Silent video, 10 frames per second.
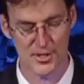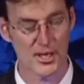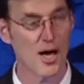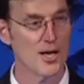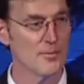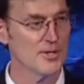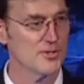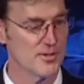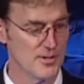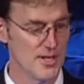as an
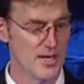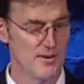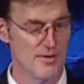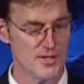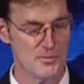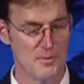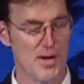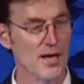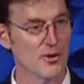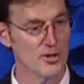economist and an investment
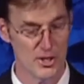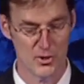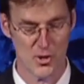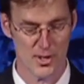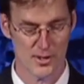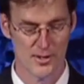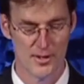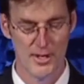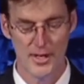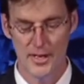banker in New York.
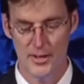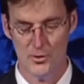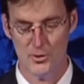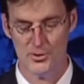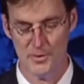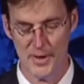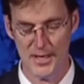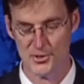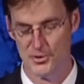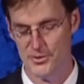He holds a
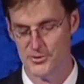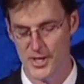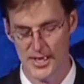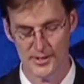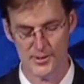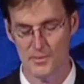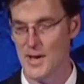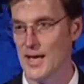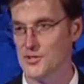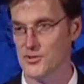Bachelor of Science and
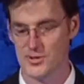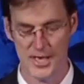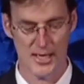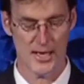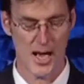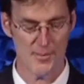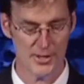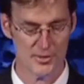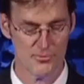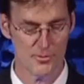Master's in
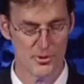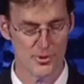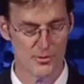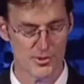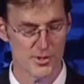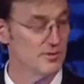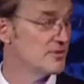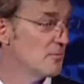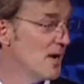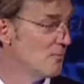Economics from the University
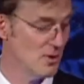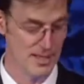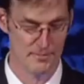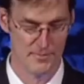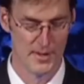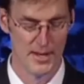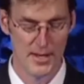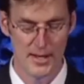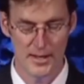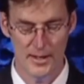of Zimbabwe.
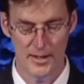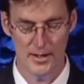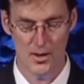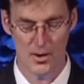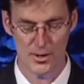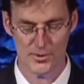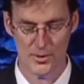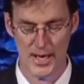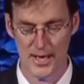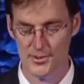He
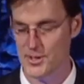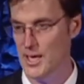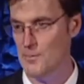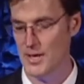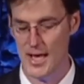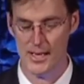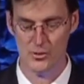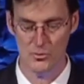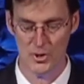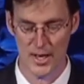also has an
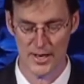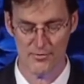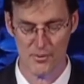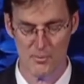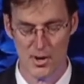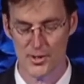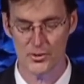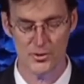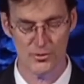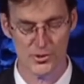MBA cum laude from
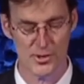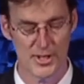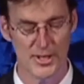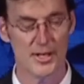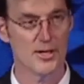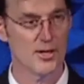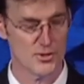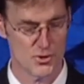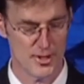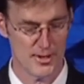Bond University in
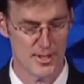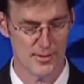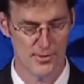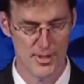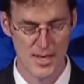Australia.